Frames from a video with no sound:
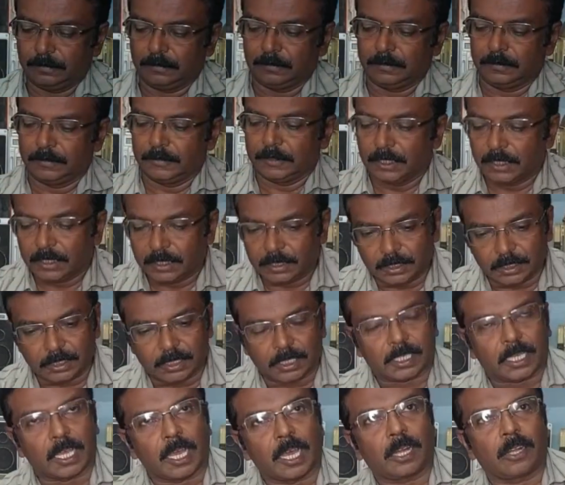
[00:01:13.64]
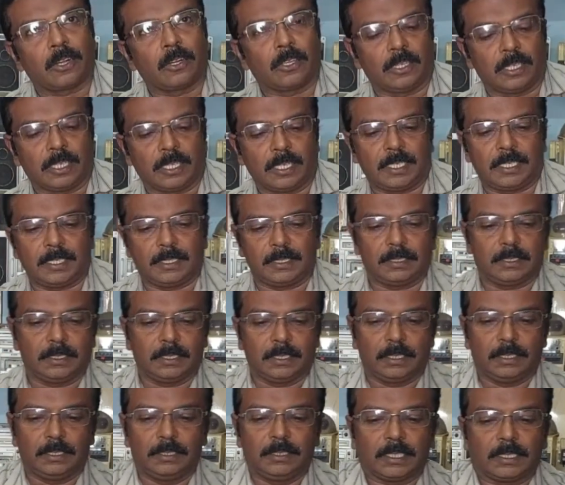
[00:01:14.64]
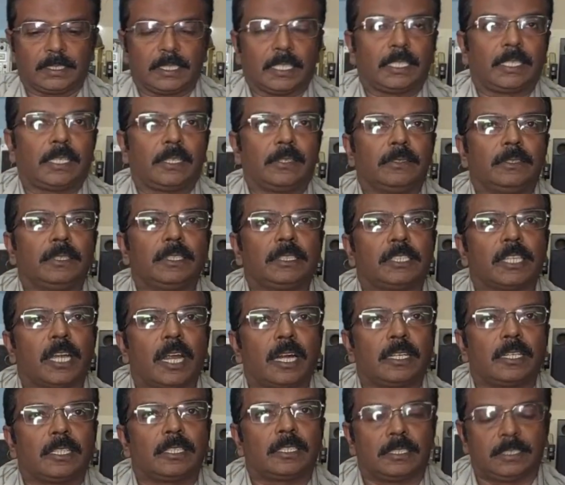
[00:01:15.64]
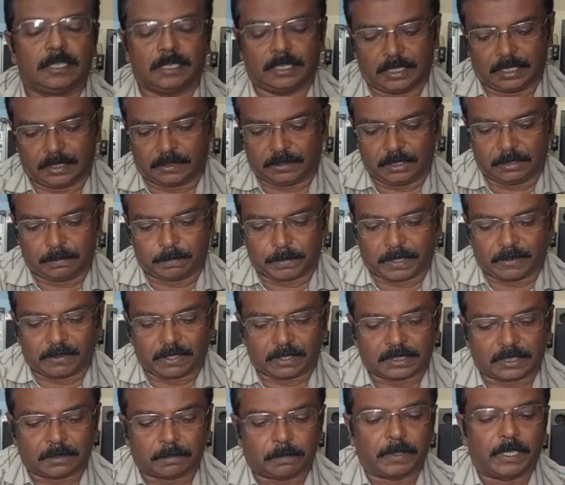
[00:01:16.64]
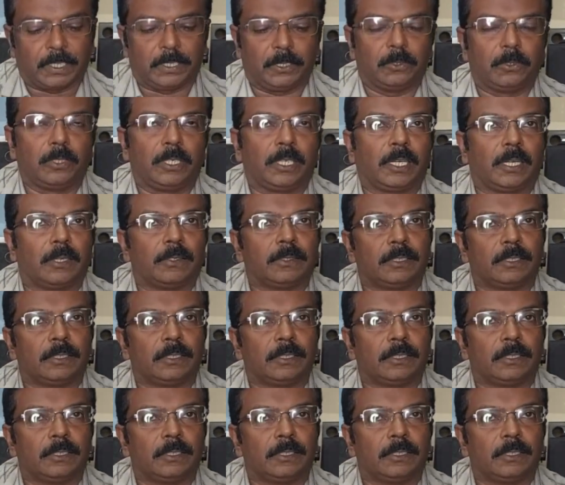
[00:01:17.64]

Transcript: that the device has a short circuit, most likely in the power supply